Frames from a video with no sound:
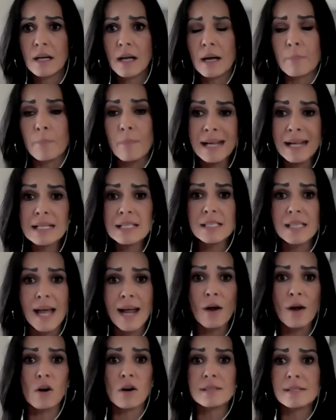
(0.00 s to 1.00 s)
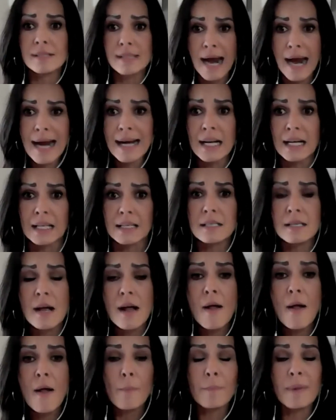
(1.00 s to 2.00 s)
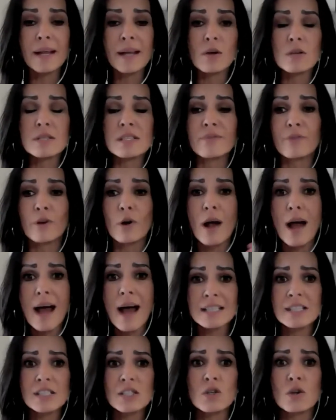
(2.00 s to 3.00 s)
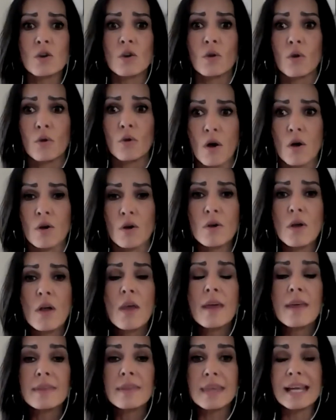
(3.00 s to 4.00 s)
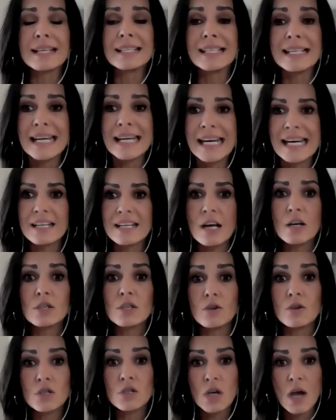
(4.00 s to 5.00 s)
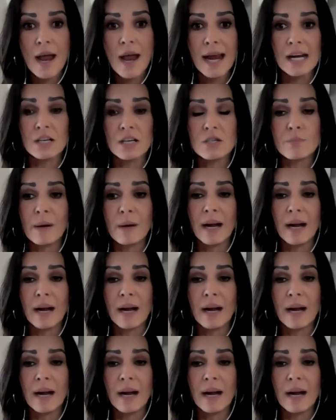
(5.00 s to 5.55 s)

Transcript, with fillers: It means they are stagnant, because for us to grow, things need to change.